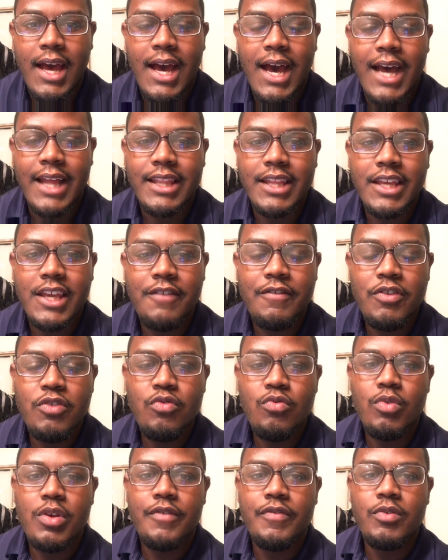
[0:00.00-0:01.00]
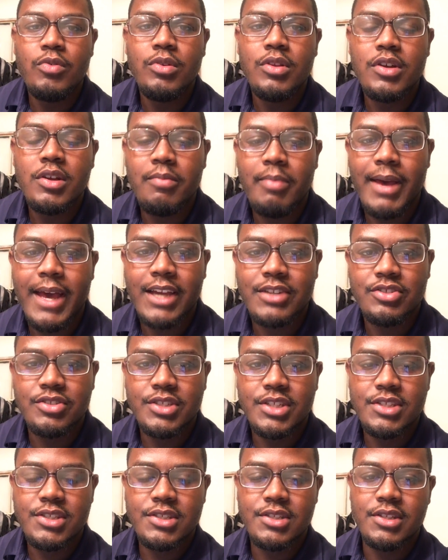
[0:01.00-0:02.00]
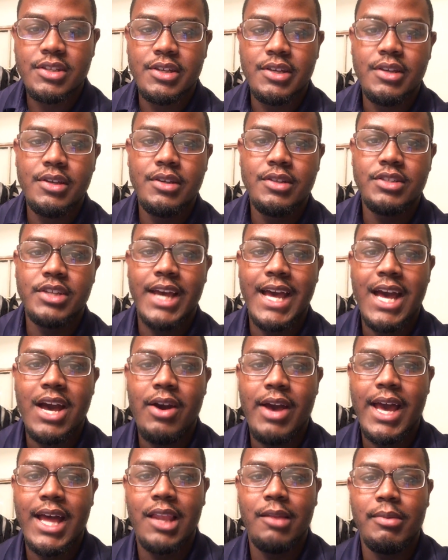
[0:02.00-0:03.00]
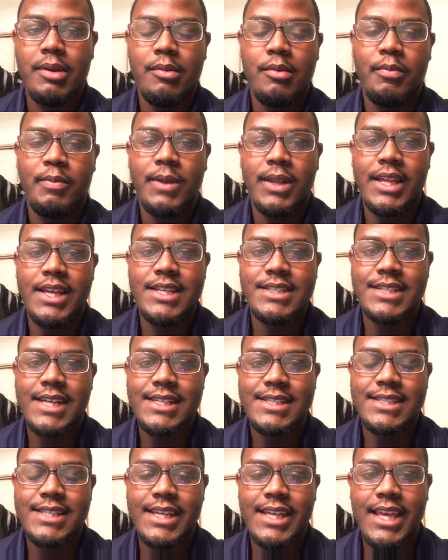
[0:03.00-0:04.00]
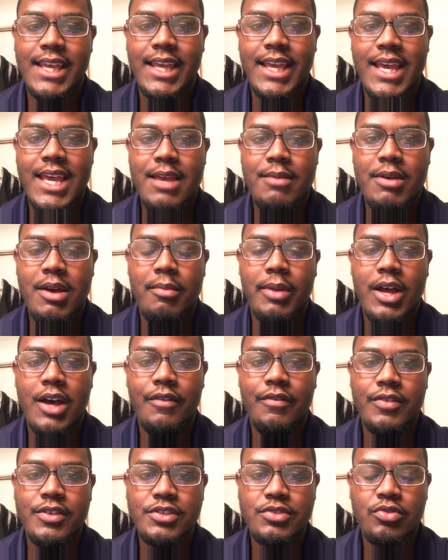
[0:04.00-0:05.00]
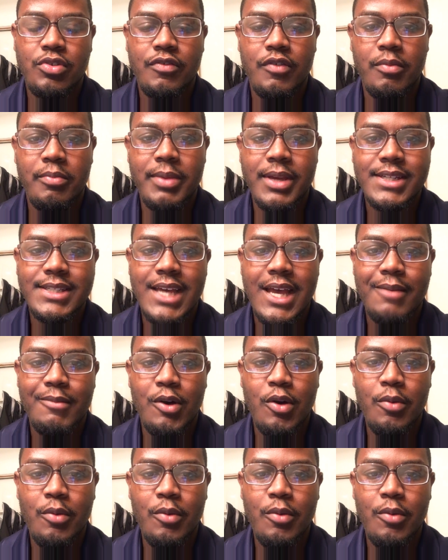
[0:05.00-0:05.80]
I think if you look back traditionally to how Alabama plays that second game coming off a sort of a big-time